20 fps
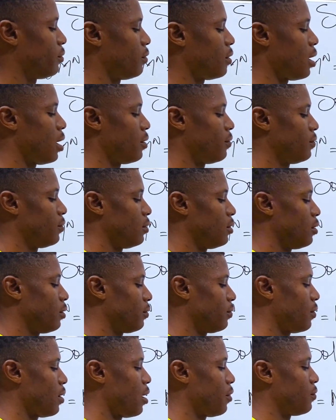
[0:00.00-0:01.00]
5
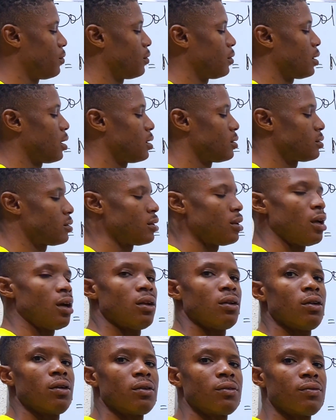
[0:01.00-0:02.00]
will cancel
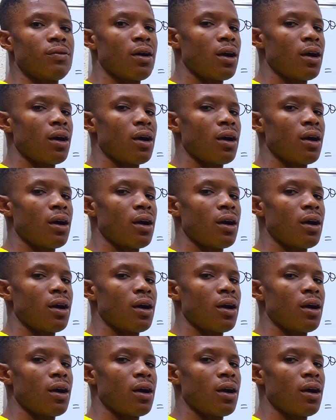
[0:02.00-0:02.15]
out log